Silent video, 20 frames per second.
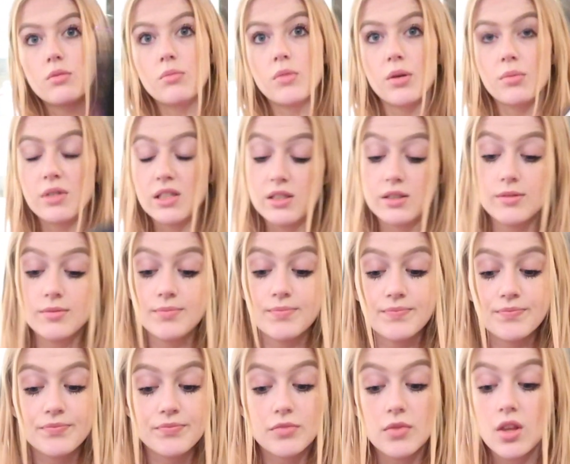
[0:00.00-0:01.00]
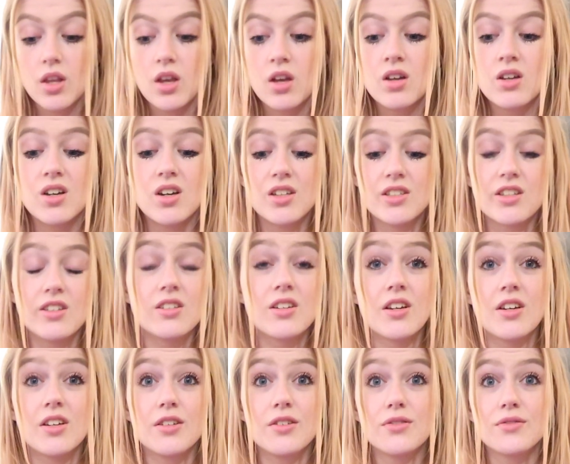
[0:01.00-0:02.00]
Maybe, I don't
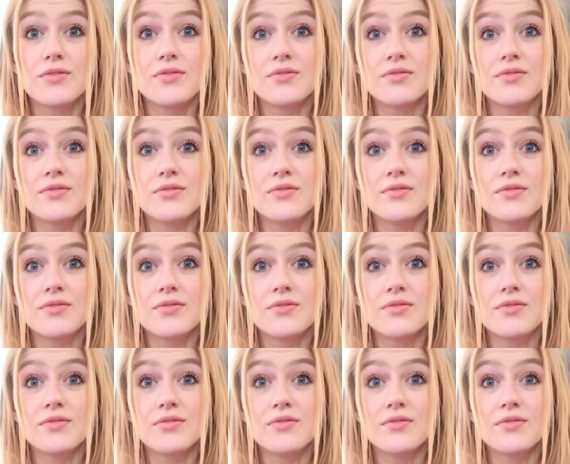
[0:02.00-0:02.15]
know.